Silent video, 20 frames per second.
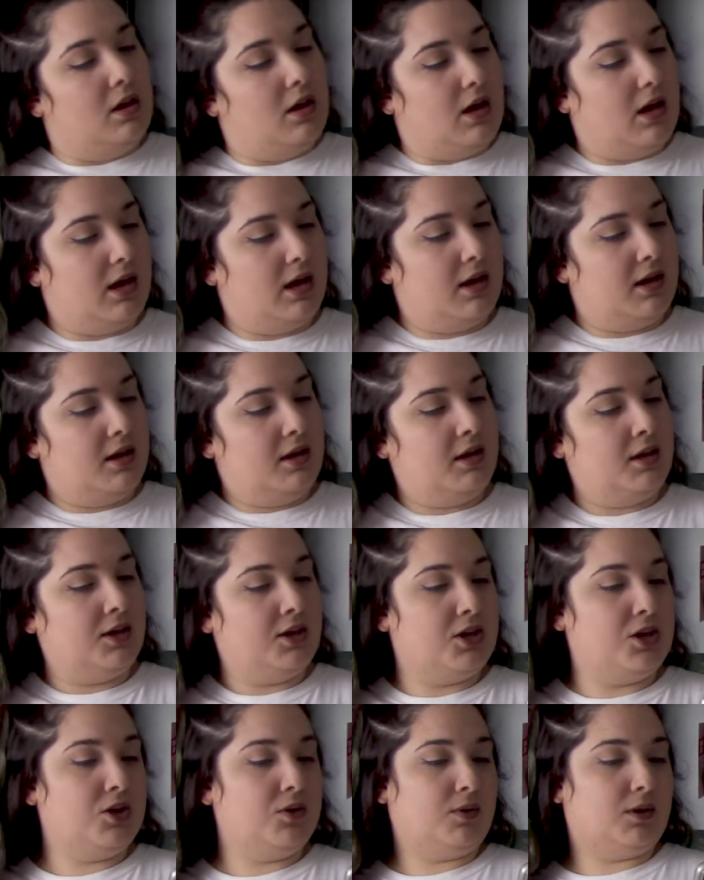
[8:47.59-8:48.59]
Uh,
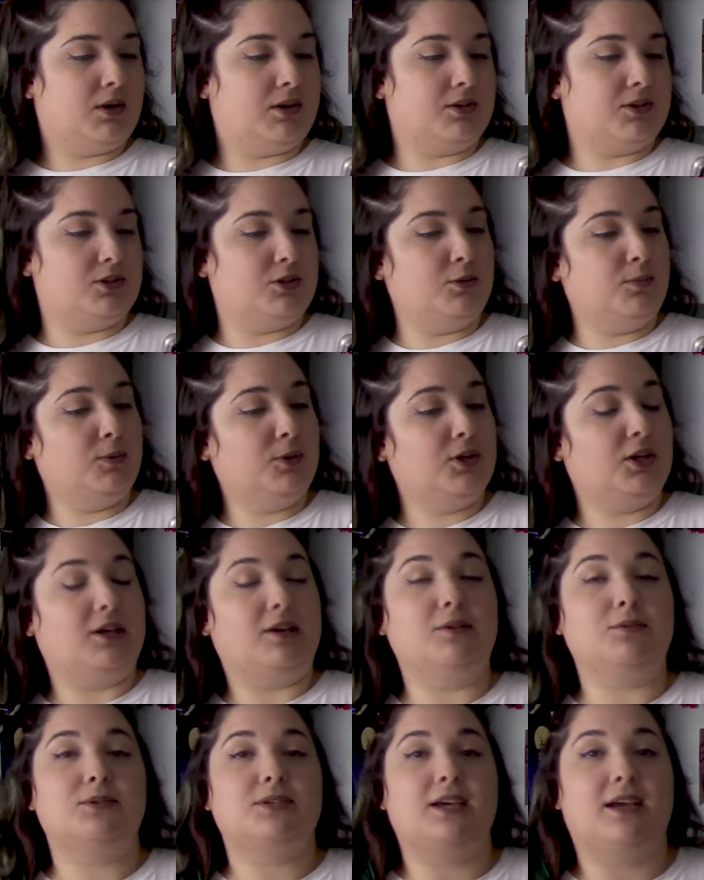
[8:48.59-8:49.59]
you are super
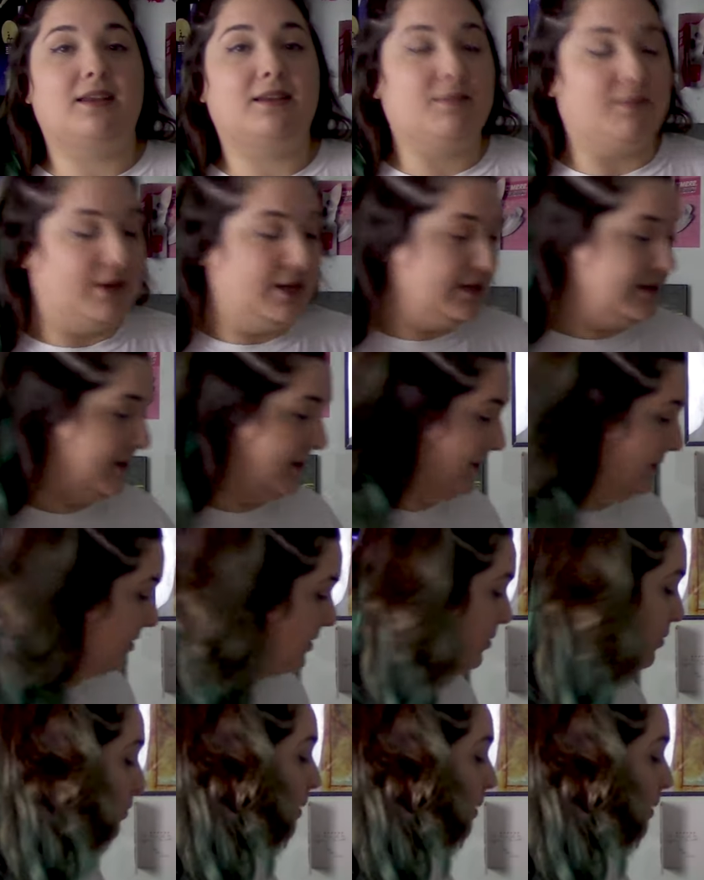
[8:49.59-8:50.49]
cute and amazing.